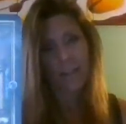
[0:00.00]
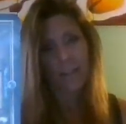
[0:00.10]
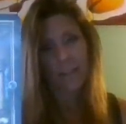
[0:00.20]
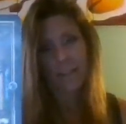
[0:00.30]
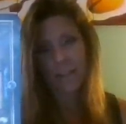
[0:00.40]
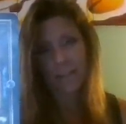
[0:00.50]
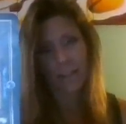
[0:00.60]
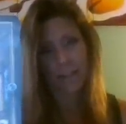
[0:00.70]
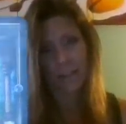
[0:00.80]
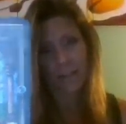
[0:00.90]

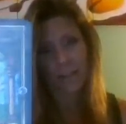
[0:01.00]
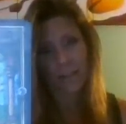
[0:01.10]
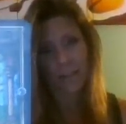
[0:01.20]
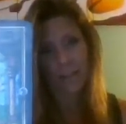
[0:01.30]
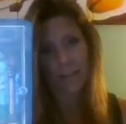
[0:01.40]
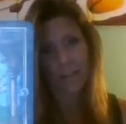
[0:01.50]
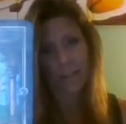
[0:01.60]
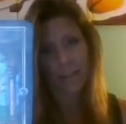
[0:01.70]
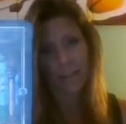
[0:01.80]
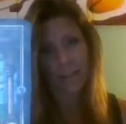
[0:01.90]

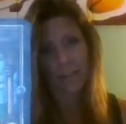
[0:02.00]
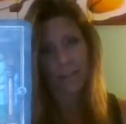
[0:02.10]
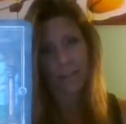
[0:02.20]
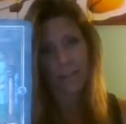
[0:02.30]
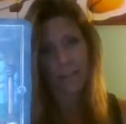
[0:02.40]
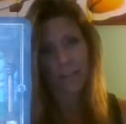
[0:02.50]
(no one is talking)